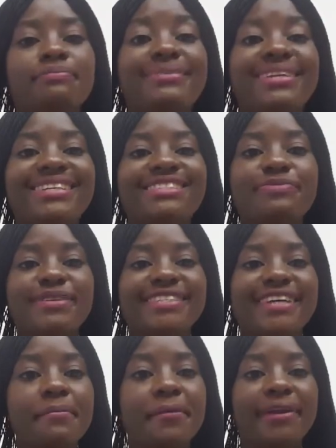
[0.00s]

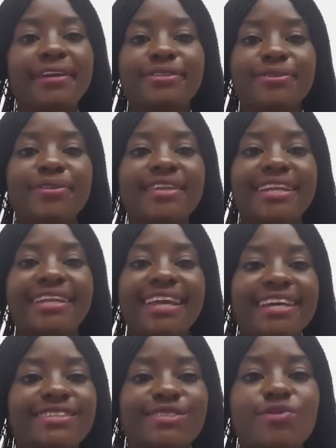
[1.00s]
Please, I'm gonna do that
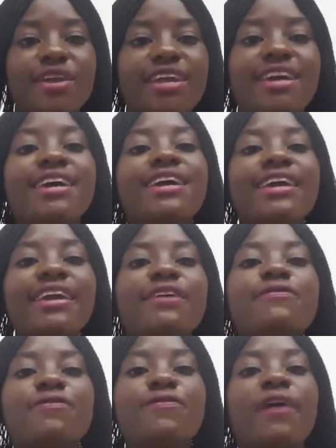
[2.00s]
next week
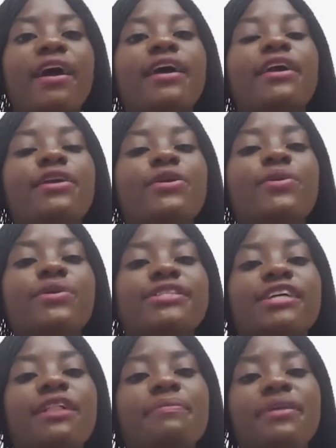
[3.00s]
if you
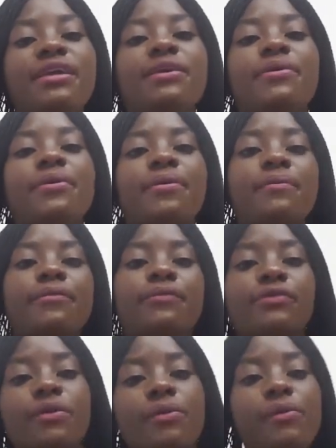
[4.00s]
tell me
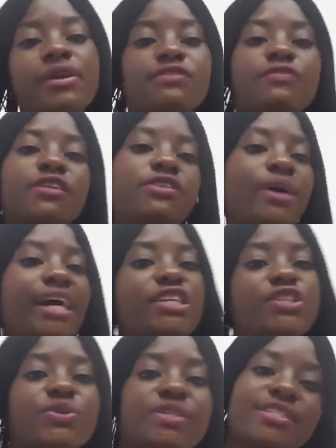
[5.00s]
which video I
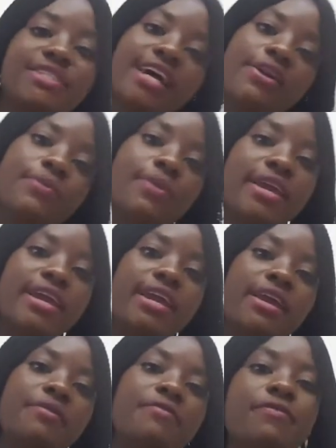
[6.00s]
should start
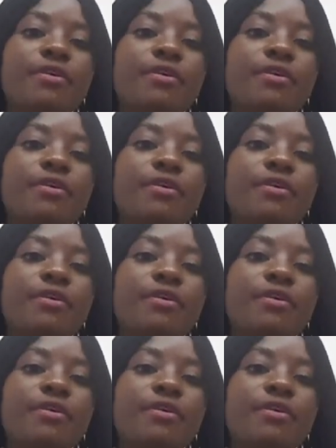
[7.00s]
with.